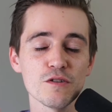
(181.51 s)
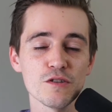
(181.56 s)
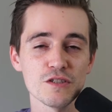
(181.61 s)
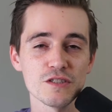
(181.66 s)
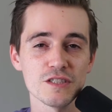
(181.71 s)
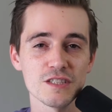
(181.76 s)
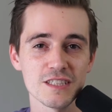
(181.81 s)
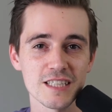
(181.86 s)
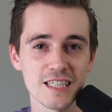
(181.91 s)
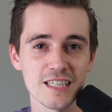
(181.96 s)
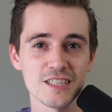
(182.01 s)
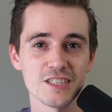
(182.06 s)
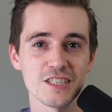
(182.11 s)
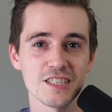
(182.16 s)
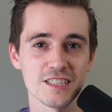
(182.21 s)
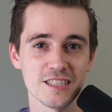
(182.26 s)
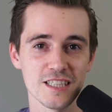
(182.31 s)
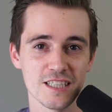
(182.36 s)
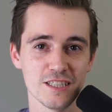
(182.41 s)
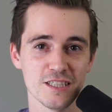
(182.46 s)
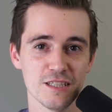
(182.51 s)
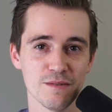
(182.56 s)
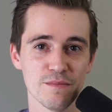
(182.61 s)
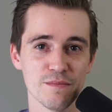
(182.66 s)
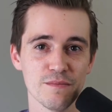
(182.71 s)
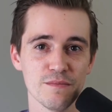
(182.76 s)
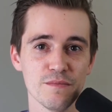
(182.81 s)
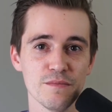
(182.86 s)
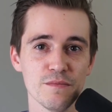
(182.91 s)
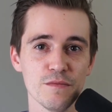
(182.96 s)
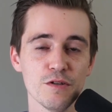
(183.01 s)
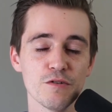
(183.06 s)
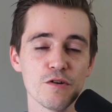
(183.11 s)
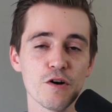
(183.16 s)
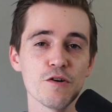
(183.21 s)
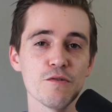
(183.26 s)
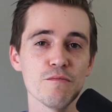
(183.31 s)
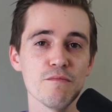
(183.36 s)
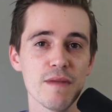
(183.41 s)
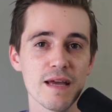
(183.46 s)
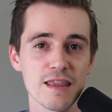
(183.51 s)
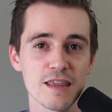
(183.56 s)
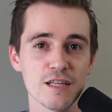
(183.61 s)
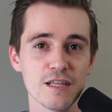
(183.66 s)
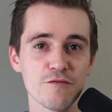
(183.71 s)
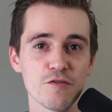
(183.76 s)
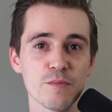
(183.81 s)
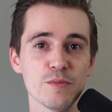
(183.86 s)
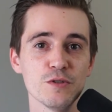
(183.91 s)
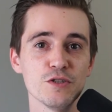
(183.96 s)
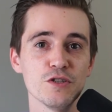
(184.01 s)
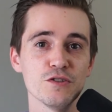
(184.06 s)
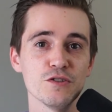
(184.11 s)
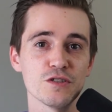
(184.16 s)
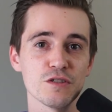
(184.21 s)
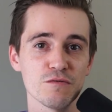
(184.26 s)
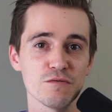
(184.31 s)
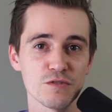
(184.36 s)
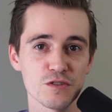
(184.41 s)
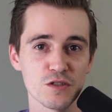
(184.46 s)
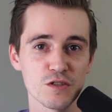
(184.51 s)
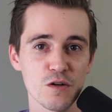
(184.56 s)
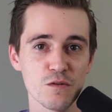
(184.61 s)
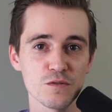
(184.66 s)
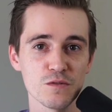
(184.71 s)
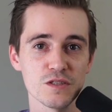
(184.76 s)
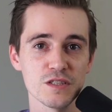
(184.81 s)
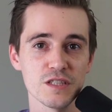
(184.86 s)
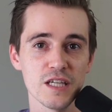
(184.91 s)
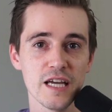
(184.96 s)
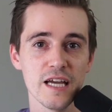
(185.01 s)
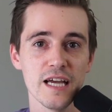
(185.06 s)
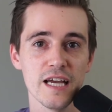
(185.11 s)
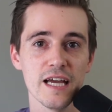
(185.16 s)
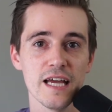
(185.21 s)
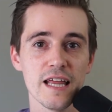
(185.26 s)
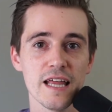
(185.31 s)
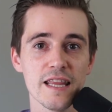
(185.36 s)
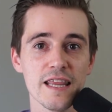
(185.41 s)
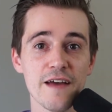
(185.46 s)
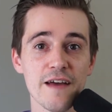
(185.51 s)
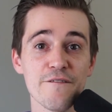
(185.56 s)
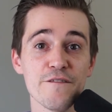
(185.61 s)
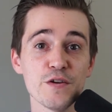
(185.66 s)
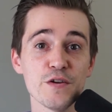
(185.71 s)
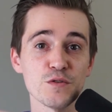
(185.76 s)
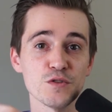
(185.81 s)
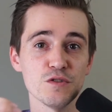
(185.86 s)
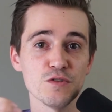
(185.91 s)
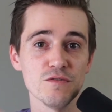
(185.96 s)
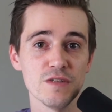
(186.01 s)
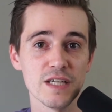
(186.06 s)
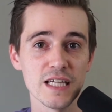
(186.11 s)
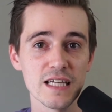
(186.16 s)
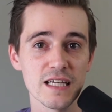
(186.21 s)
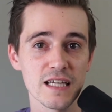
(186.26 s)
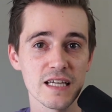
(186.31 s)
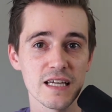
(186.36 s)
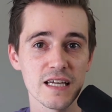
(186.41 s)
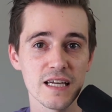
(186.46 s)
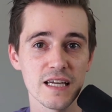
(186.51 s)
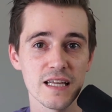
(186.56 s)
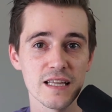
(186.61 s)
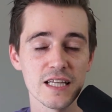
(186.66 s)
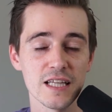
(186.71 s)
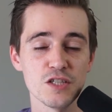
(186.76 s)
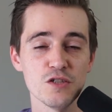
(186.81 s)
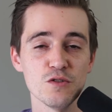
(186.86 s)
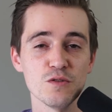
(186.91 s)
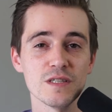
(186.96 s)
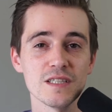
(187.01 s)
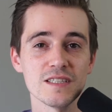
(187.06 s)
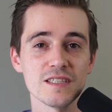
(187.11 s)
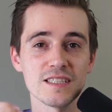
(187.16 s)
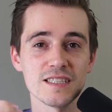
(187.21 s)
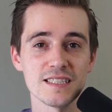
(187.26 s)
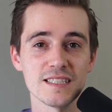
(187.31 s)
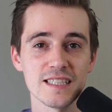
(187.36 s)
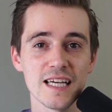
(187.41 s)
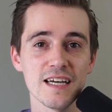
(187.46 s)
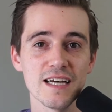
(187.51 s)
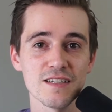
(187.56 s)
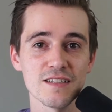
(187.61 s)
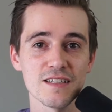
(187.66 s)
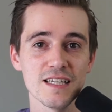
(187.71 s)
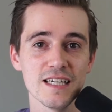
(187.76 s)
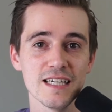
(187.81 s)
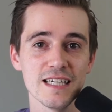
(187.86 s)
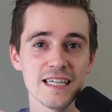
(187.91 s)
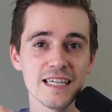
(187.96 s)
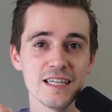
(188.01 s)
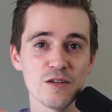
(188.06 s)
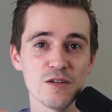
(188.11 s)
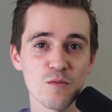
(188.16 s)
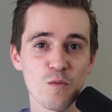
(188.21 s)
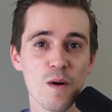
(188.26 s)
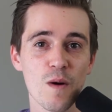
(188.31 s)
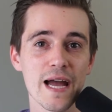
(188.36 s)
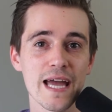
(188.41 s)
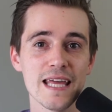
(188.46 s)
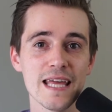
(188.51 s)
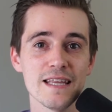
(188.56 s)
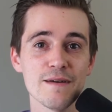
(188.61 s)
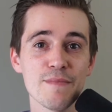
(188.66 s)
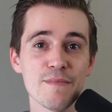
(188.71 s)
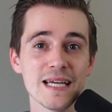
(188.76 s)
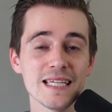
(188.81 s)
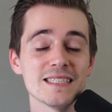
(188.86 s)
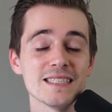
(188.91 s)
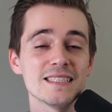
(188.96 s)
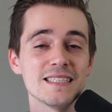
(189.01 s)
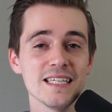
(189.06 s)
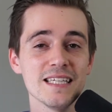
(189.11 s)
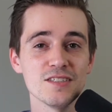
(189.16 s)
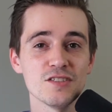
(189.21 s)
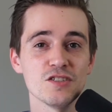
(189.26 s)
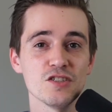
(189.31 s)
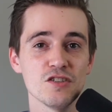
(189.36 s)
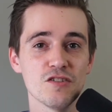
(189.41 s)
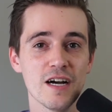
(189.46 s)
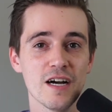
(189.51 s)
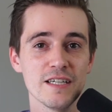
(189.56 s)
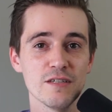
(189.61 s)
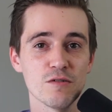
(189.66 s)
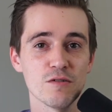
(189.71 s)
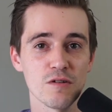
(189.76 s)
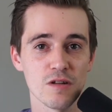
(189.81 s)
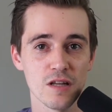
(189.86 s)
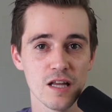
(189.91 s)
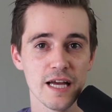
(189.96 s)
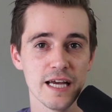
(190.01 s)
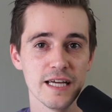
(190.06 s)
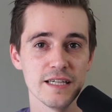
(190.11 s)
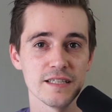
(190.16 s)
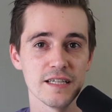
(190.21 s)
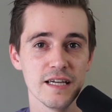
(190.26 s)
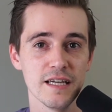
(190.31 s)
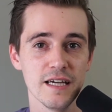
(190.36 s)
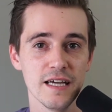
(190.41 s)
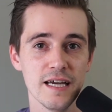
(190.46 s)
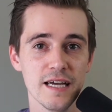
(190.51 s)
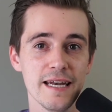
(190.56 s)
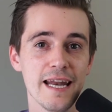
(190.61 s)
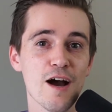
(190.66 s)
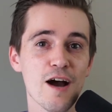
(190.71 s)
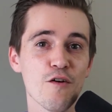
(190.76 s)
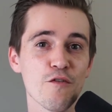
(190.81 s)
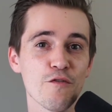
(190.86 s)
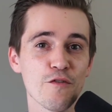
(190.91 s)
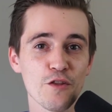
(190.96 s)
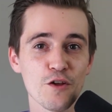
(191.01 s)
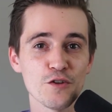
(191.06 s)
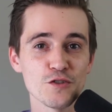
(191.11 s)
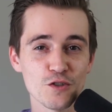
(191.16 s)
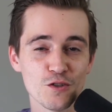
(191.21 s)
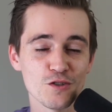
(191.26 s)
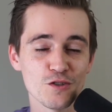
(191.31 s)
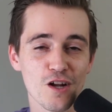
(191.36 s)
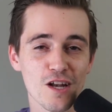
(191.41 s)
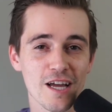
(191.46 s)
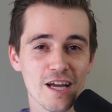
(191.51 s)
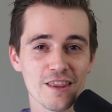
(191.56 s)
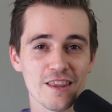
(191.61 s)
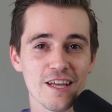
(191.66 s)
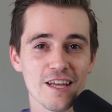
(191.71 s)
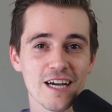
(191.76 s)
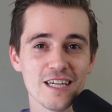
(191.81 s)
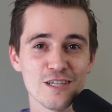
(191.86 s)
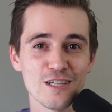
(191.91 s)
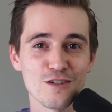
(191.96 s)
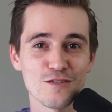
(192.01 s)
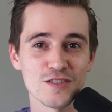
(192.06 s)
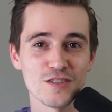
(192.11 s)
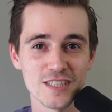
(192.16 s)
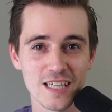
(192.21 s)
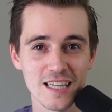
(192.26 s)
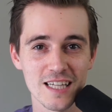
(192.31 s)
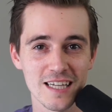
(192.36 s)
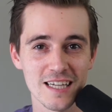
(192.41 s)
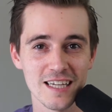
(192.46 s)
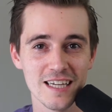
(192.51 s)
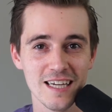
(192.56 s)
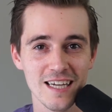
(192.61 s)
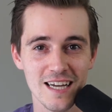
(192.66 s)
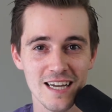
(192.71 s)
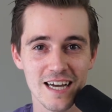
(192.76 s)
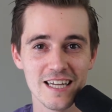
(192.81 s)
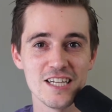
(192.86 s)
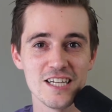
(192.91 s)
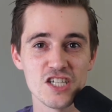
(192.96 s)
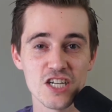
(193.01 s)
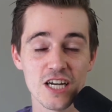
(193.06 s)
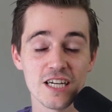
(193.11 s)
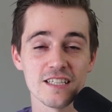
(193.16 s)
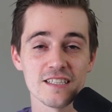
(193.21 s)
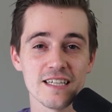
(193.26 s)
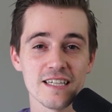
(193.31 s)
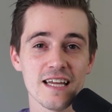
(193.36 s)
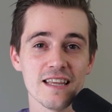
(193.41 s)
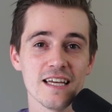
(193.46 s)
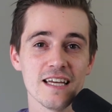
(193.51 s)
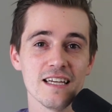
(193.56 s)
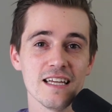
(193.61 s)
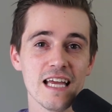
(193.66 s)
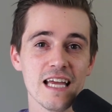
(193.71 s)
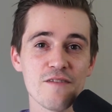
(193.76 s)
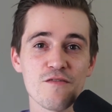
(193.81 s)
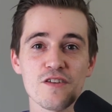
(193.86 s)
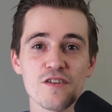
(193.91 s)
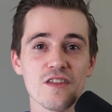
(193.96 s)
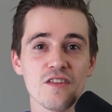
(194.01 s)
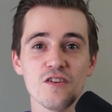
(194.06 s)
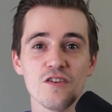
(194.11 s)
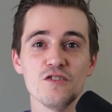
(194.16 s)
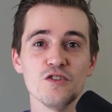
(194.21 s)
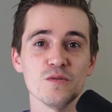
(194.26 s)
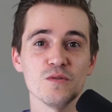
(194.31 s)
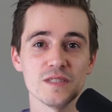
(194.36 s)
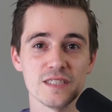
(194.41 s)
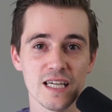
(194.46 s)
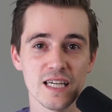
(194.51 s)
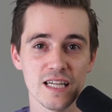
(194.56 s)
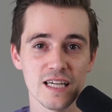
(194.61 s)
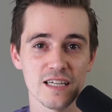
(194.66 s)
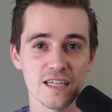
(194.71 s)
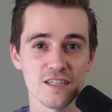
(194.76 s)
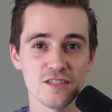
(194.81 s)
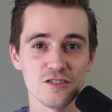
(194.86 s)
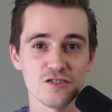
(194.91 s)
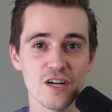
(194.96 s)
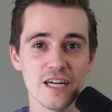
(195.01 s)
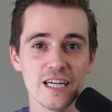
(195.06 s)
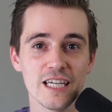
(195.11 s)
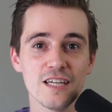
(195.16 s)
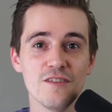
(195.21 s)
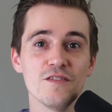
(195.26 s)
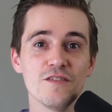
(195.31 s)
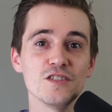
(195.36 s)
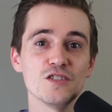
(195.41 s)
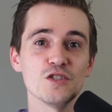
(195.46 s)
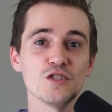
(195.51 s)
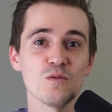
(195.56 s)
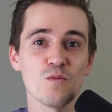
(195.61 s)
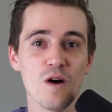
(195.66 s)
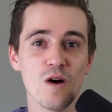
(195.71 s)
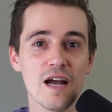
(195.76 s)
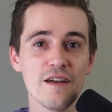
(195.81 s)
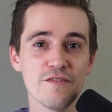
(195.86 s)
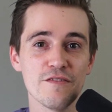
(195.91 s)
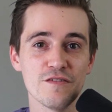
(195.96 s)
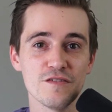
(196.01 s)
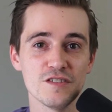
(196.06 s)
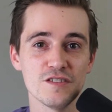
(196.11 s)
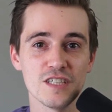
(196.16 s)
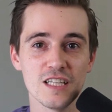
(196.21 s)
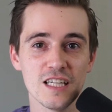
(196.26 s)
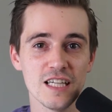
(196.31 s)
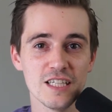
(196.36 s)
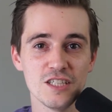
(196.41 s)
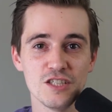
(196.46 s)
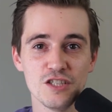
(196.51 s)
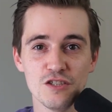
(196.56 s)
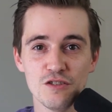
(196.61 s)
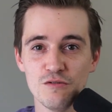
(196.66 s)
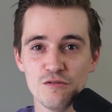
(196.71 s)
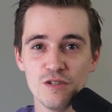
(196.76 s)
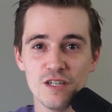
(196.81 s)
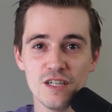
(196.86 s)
signature system, your own method for producing results that feels unique, that you can sell in a way that makes sense to your ideal client. Now, for those of you who don't like the idea of selling, I need you to understand that everything that you do is selling. Trying to convince your wife to let you